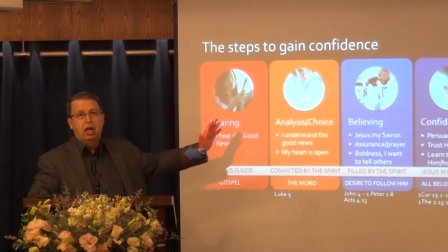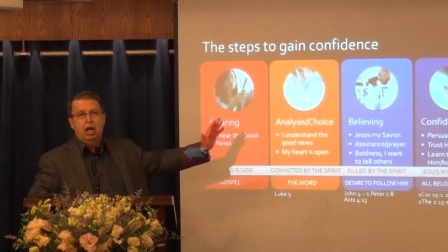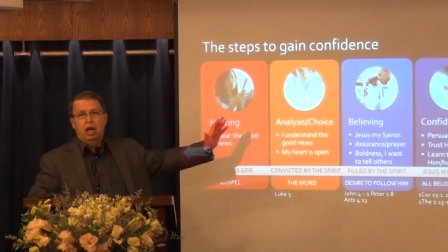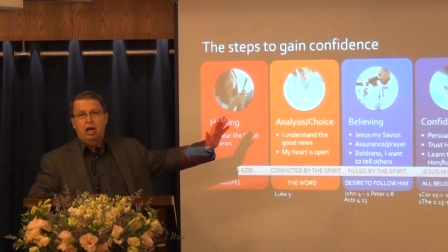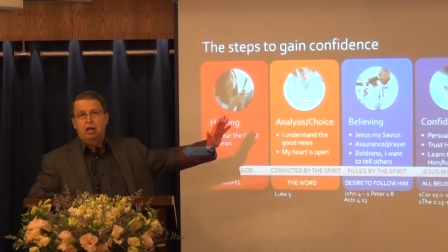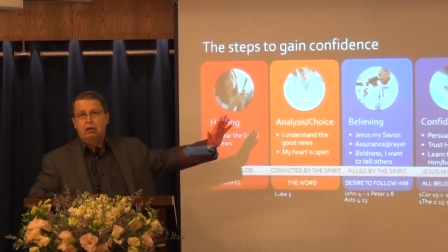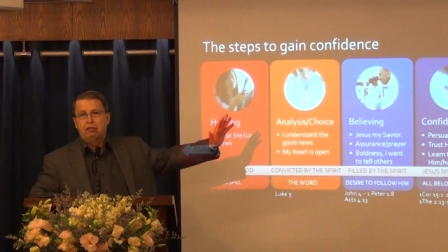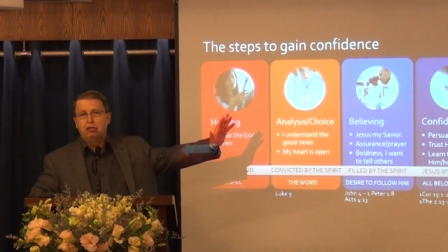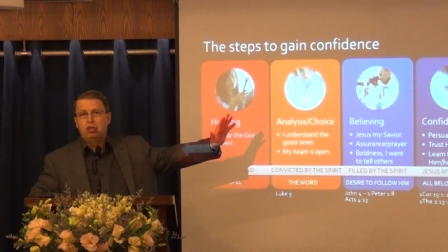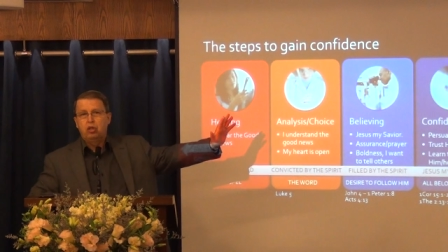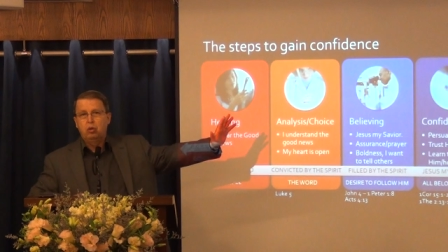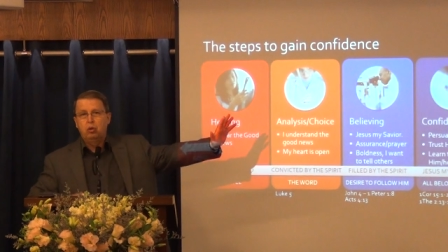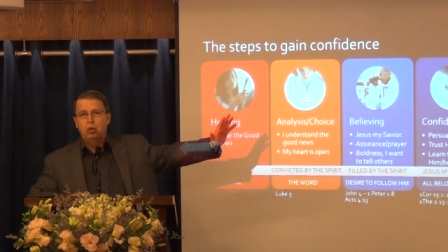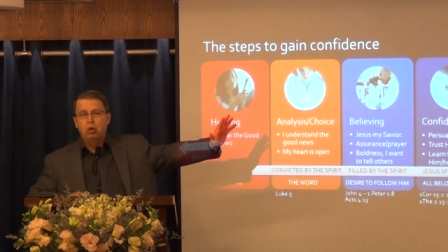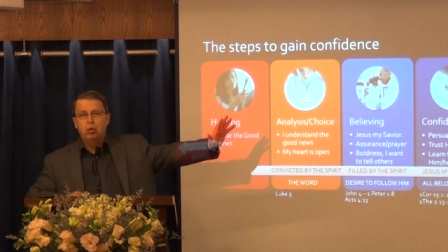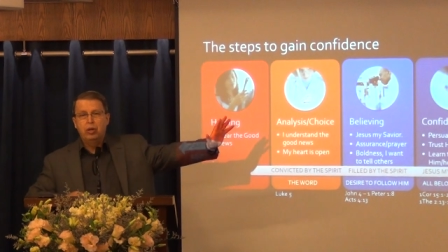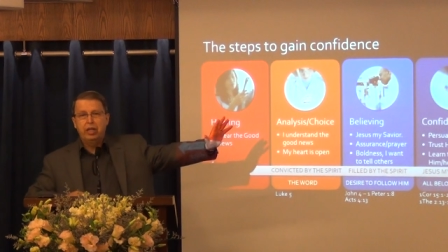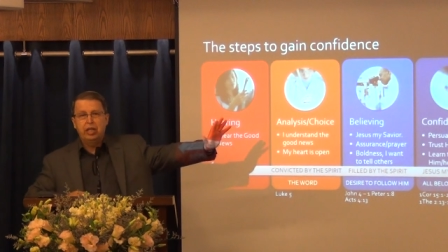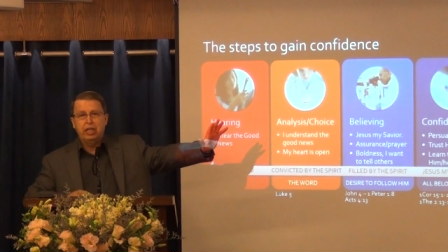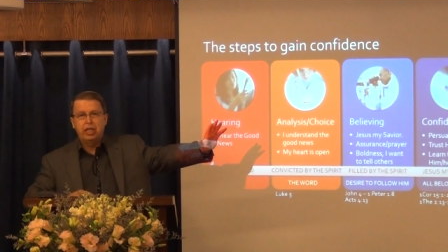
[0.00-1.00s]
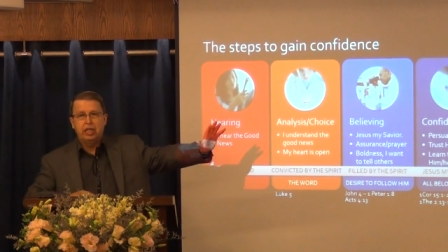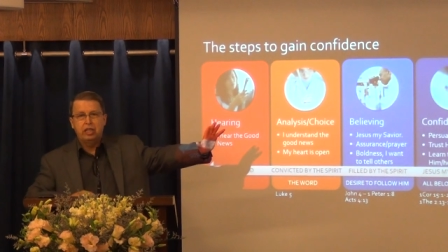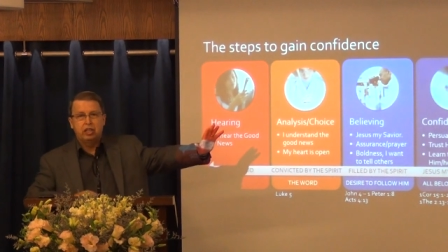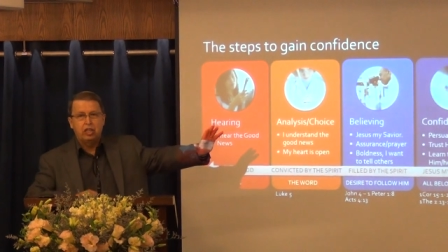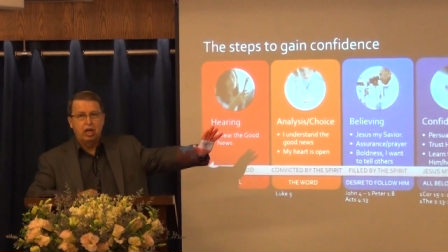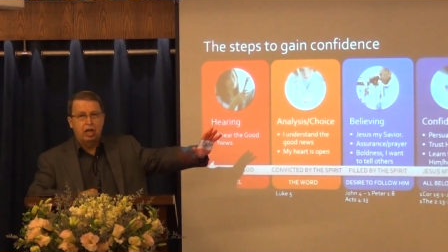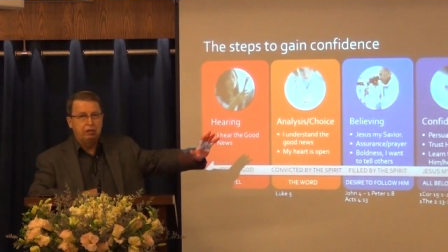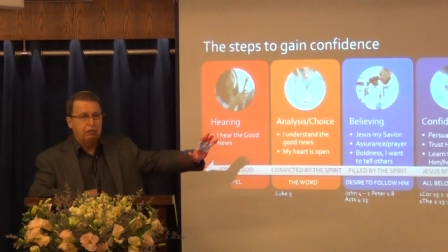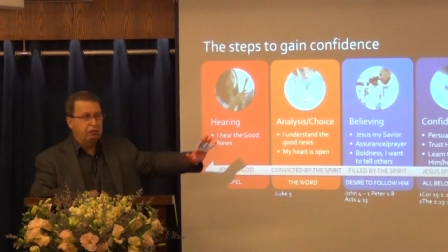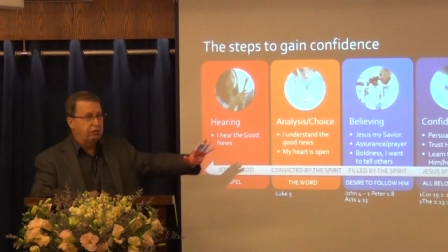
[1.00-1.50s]
of growing in
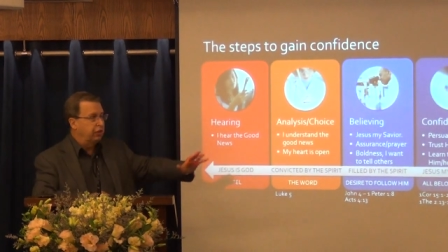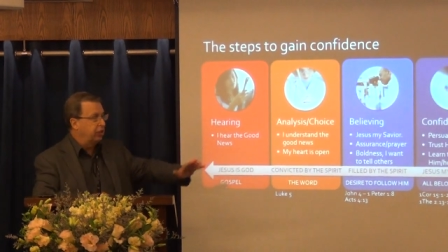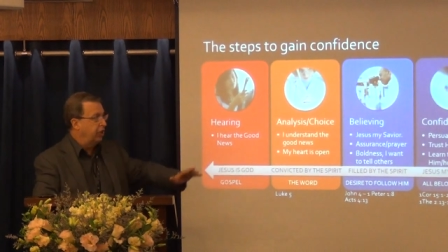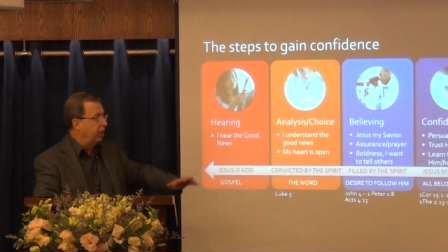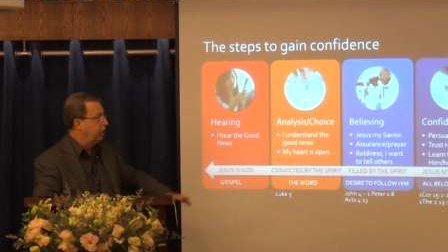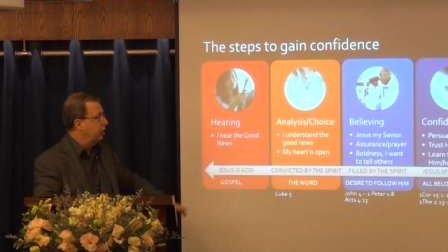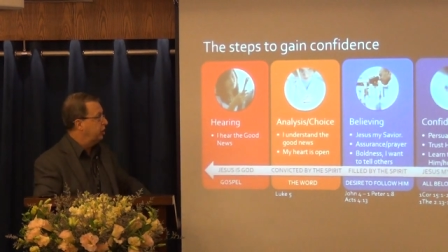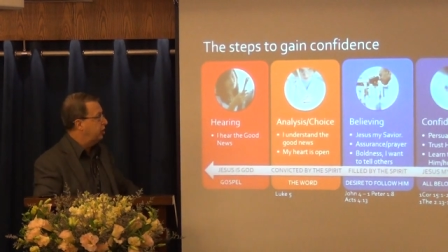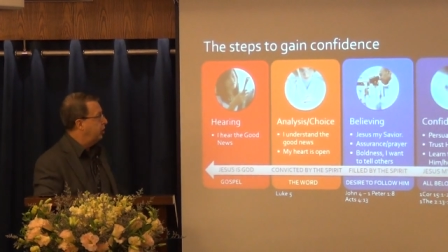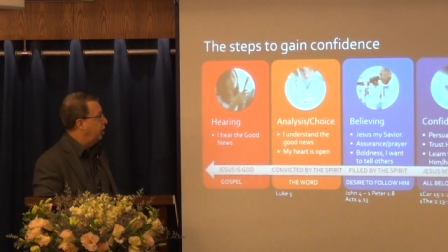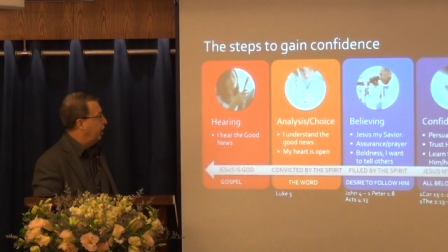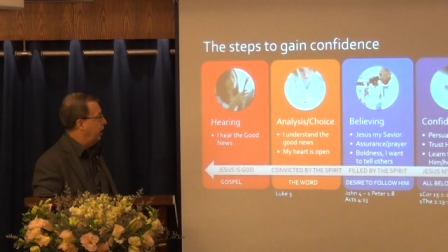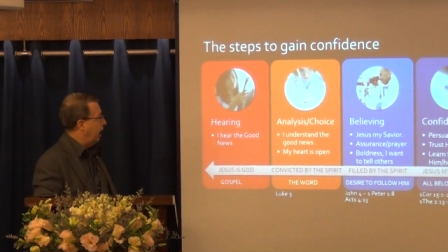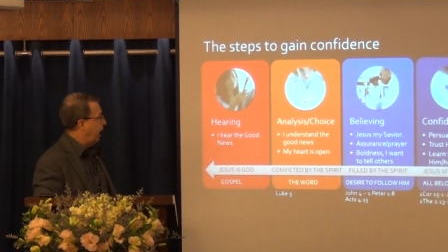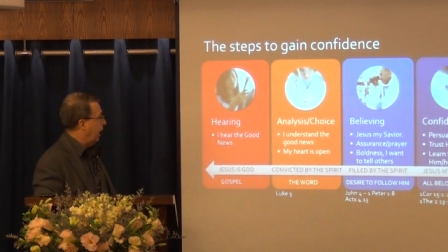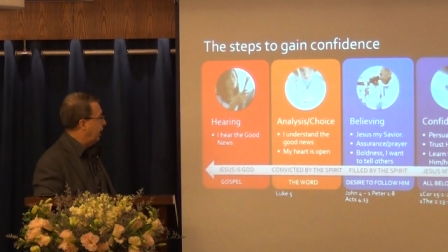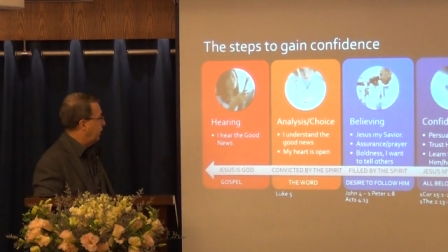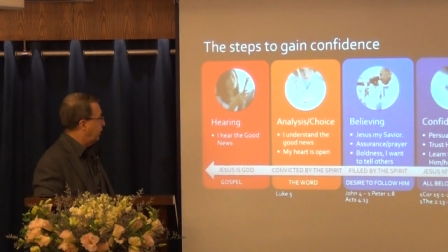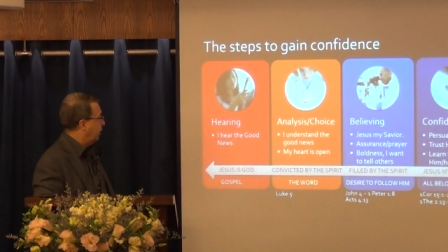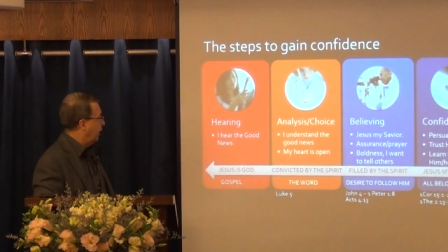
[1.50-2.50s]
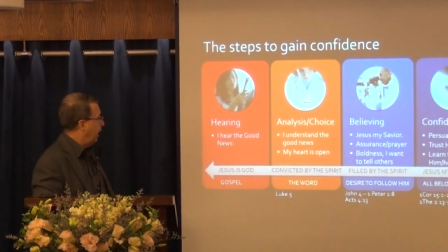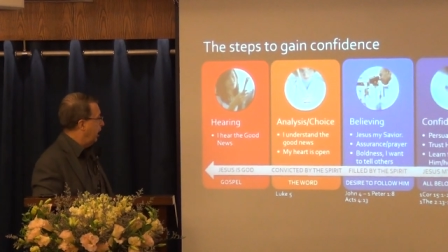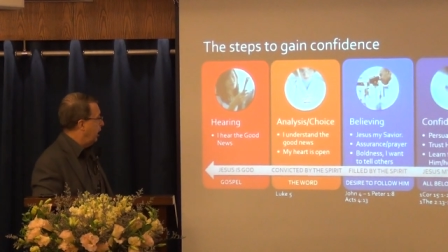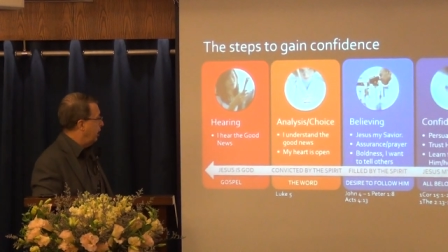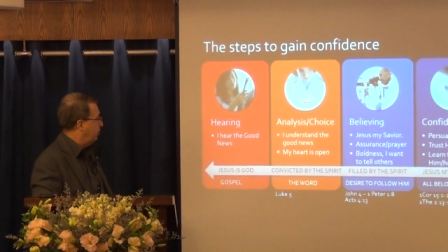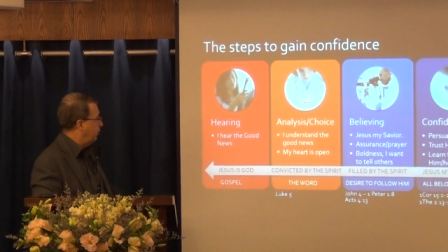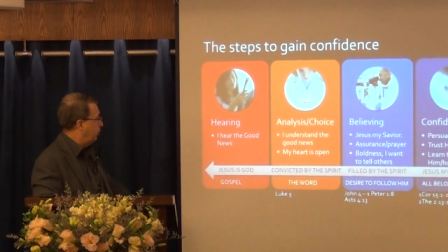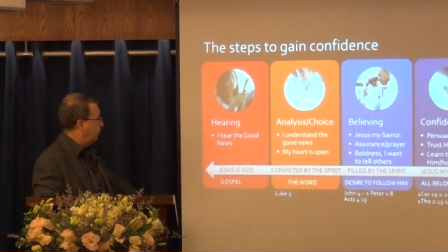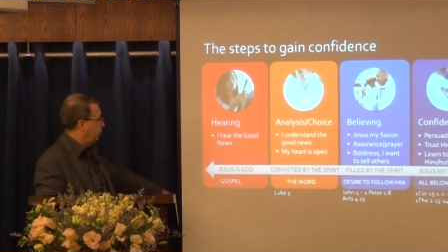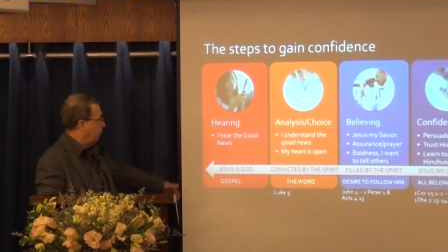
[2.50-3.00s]
confidence the last
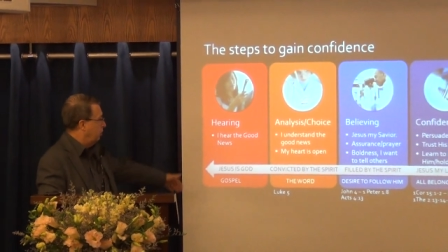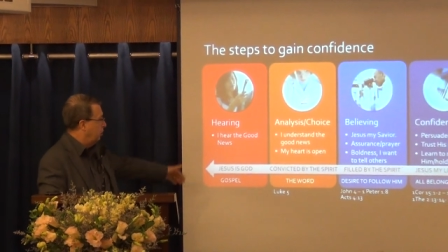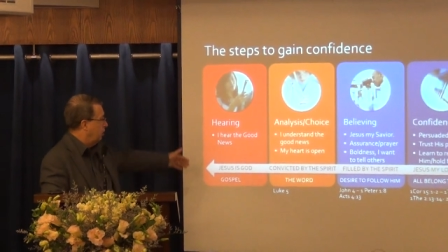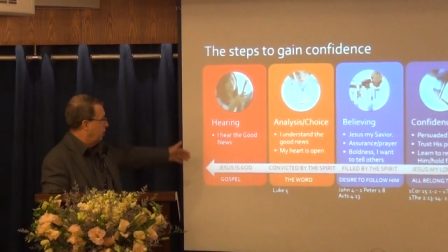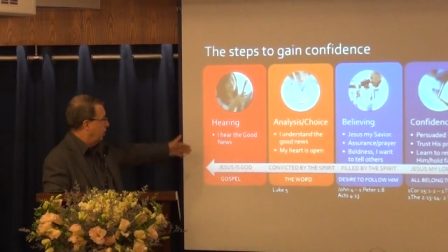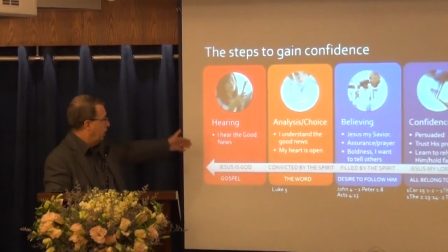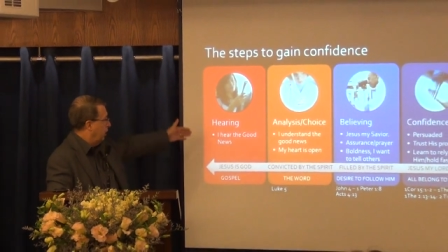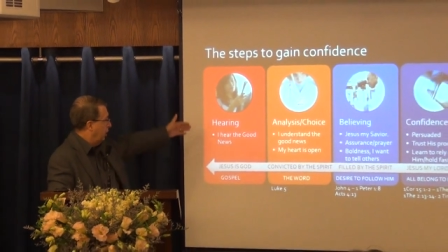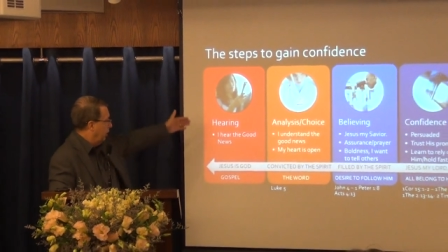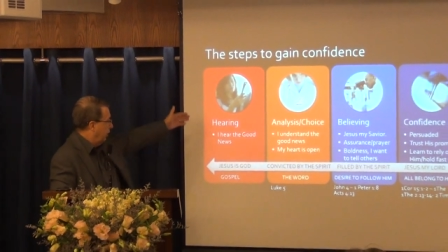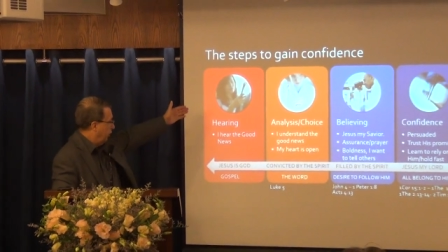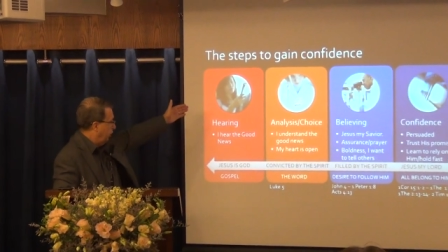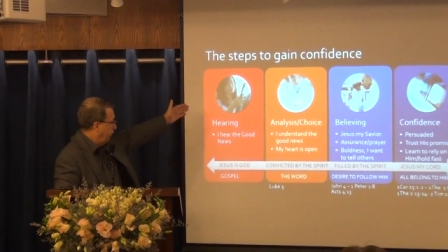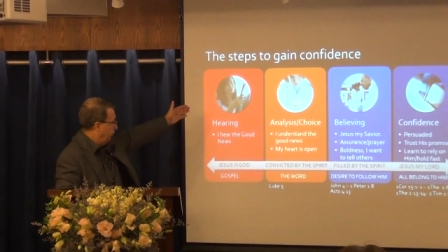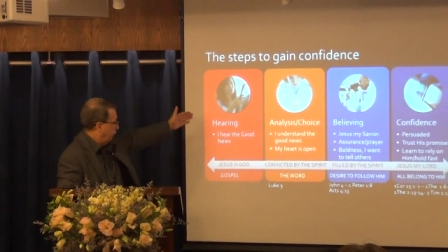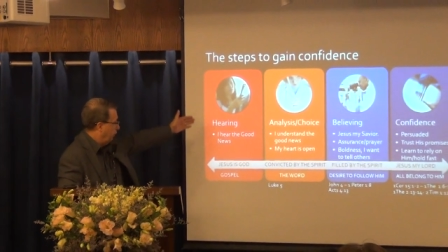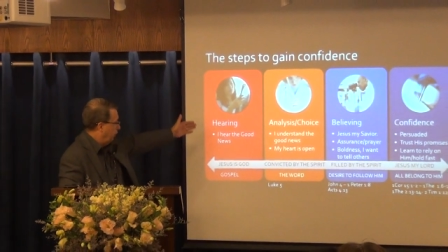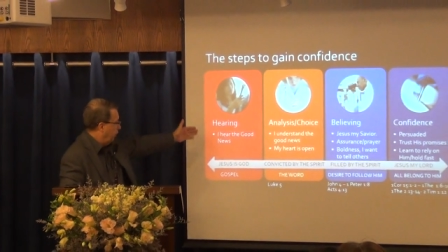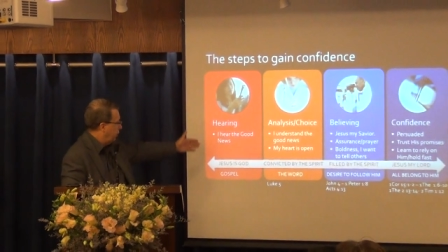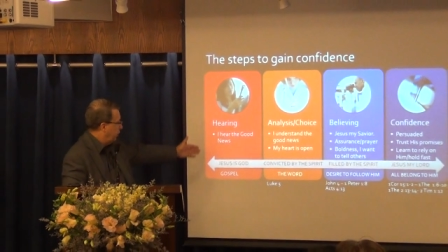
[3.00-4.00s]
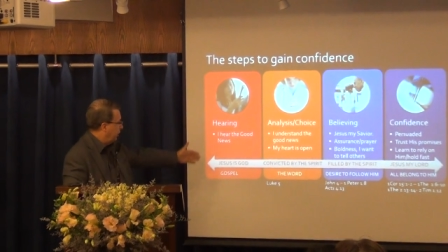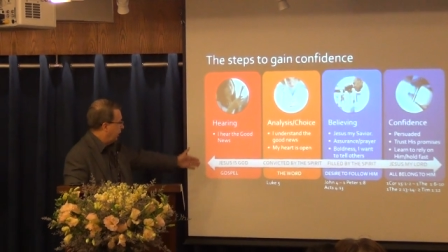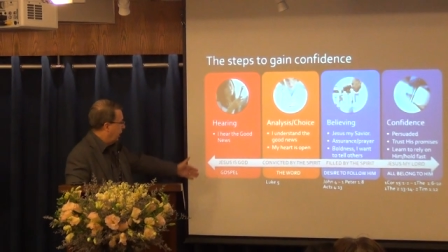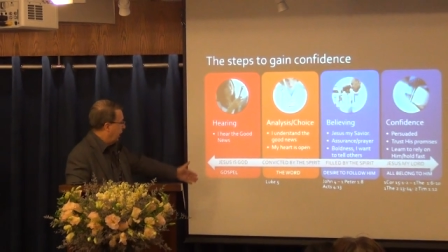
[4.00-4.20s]
time through the first